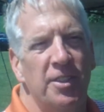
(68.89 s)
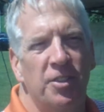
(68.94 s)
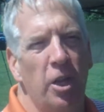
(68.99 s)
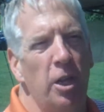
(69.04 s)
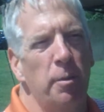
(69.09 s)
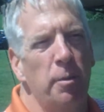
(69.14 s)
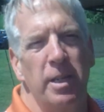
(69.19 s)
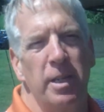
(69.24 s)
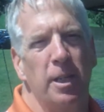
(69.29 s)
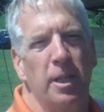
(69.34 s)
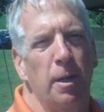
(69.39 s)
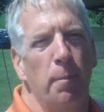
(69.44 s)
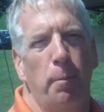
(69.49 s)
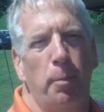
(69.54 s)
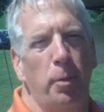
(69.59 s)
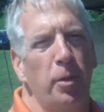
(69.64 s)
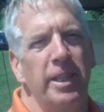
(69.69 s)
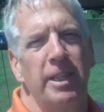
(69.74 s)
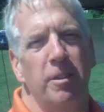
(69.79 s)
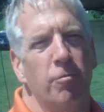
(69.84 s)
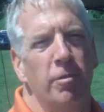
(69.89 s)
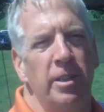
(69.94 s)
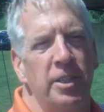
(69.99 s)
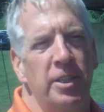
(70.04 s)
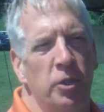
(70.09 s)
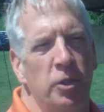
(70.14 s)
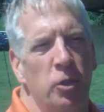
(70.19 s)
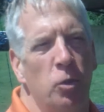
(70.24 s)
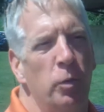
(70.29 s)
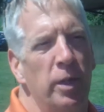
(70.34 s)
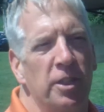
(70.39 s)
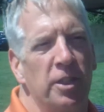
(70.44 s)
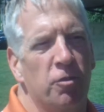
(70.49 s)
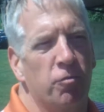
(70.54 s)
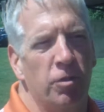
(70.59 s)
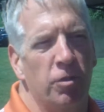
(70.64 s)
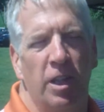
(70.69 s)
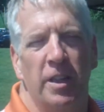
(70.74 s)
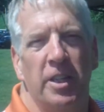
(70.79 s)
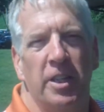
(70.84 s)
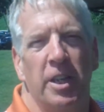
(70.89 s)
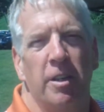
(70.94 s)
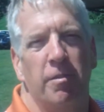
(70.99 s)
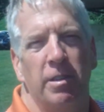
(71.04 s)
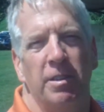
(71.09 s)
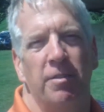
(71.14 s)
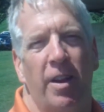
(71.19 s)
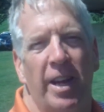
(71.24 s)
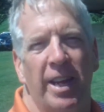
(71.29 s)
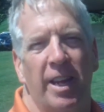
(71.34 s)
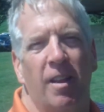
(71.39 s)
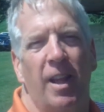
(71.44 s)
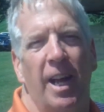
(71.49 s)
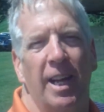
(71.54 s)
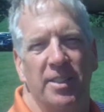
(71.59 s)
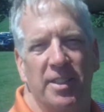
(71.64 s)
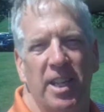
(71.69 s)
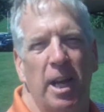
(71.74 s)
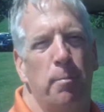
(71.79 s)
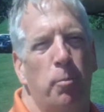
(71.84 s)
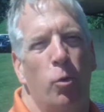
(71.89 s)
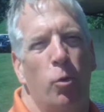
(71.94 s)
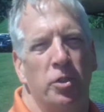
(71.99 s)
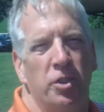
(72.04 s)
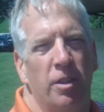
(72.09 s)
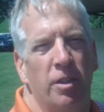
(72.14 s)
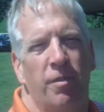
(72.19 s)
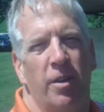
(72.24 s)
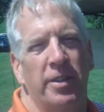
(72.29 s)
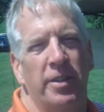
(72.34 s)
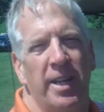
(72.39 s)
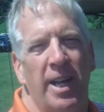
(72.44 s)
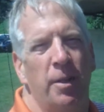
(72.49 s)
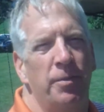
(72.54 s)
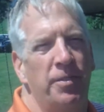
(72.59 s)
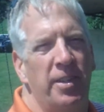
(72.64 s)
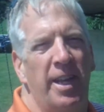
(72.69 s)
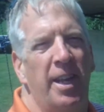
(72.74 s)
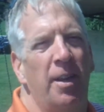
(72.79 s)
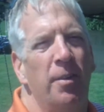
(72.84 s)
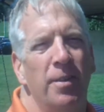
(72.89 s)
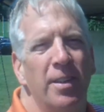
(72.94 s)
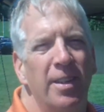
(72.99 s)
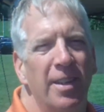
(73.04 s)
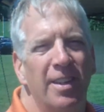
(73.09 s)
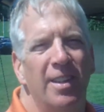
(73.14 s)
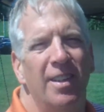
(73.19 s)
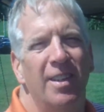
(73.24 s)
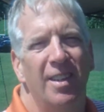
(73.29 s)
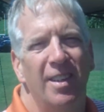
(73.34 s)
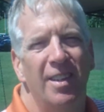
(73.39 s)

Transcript: It's going to be a complete redo, and it's really going to revitalize that portion of our downtown.